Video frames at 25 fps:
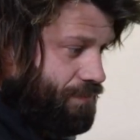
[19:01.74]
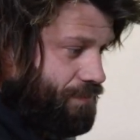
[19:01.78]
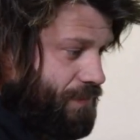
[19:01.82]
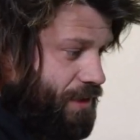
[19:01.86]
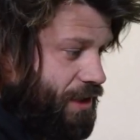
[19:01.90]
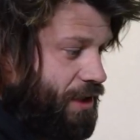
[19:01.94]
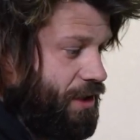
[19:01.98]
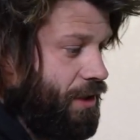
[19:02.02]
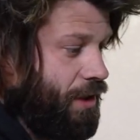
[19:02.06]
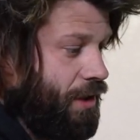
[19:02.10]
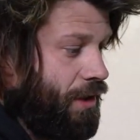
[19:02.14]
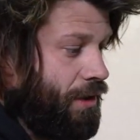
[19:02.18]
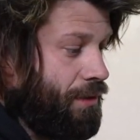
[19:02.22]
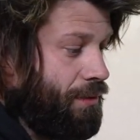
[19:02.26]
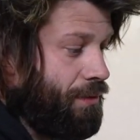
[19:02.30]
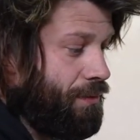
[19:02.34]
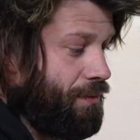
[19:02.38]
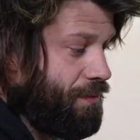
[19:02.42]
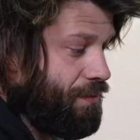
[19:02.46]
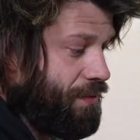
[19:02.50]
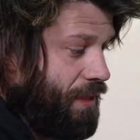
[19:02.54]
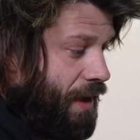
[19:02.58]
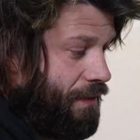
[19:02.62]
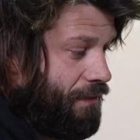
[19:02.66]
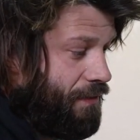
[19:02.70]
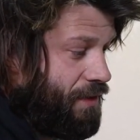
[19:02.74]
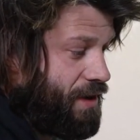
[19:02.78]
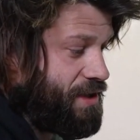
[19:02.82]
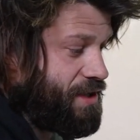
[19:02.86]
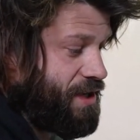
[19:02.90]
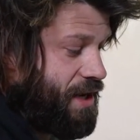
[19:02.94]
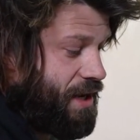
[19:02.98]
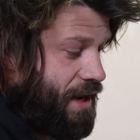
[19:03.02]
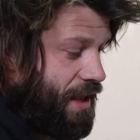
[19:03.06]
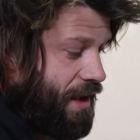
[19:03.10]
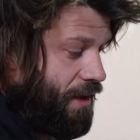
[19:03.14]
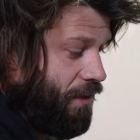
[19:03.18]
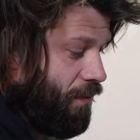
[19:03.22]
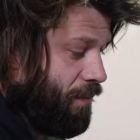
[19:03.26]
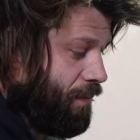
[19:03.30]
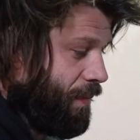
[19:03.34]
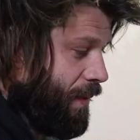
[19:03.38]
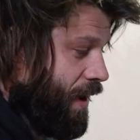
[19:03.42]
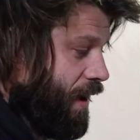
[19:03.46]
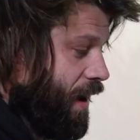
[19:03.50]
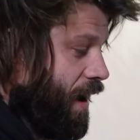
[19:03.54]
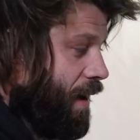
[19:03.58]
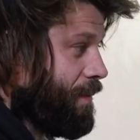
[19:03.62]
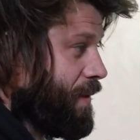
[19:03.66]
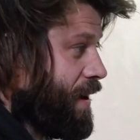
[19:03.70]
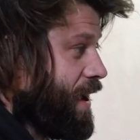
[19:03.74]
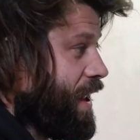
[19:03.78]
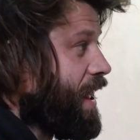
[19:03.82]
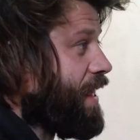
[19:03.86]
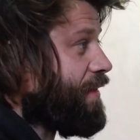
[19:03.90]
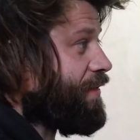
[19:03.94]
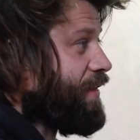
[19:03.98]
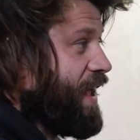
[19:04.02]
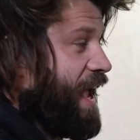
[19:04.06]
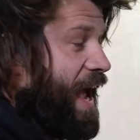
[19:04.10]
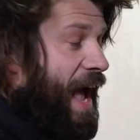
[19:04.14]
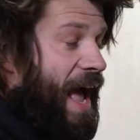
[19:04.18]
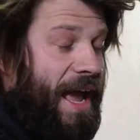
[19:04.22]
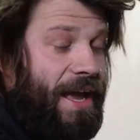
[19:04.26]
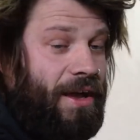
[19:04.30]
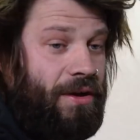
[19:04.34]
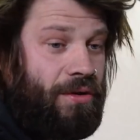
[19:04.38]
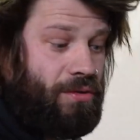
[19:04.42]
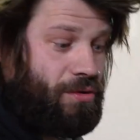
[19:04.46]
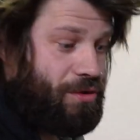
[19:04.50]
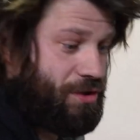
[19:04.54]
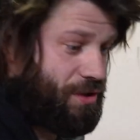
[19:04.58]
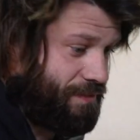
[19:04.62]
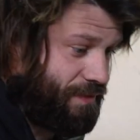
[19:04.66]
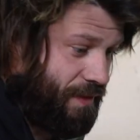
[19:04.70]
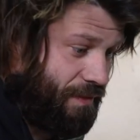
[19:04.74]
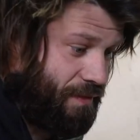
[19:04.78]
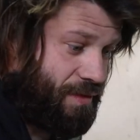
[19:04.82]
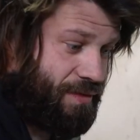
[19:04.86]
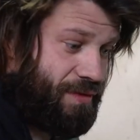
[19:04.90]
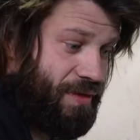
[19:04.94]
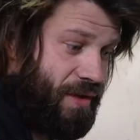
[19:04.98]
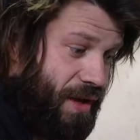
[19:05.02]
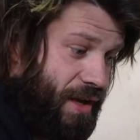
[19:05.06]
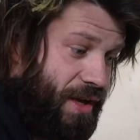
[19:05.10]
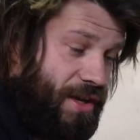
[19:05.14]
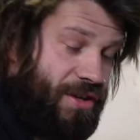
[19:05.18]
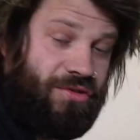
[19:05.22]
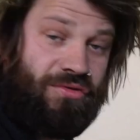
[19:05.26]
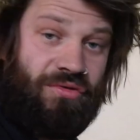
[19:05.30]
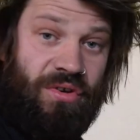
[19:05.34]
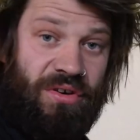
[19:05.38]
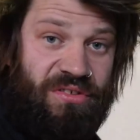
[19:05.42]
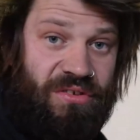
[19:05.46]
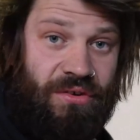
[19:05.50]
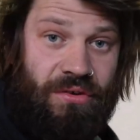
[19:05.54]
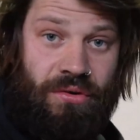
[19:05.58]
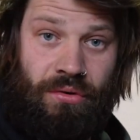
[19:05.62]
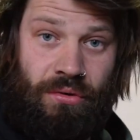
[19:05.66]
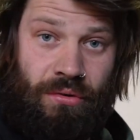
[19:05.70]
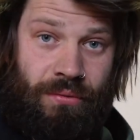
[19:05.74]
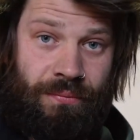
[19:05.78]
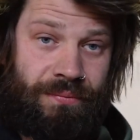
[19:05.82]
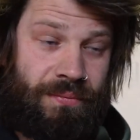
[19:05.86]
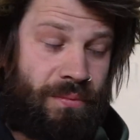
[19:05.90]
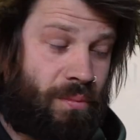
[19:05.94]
you know, there is a little bit, I mean, the angles of everything is critical.